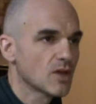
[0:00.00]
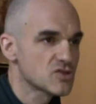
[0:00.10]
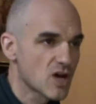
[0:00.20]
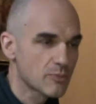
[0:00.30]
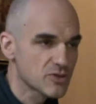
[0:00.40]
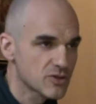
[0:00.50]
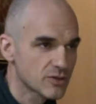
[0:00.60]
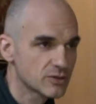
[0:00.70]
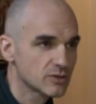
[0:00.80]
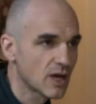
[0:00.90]
japa
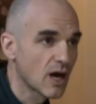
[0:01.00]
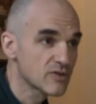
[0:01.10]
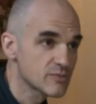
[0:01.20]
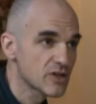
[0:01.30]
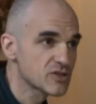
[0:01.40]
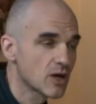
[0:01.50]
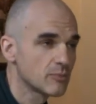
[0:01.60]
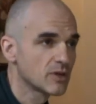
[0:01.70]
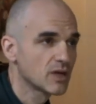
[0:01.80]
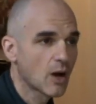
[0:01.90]
journal. How was my
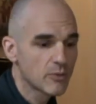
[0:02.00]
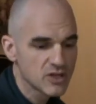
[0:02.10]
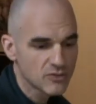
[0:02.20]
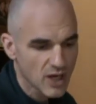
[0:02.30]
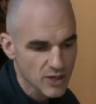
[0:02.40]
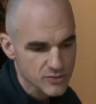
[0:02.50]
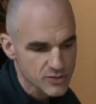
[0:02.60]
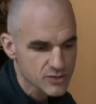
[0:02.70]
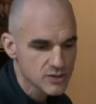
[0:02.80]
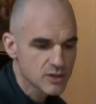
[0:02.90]
japa? How many rounds?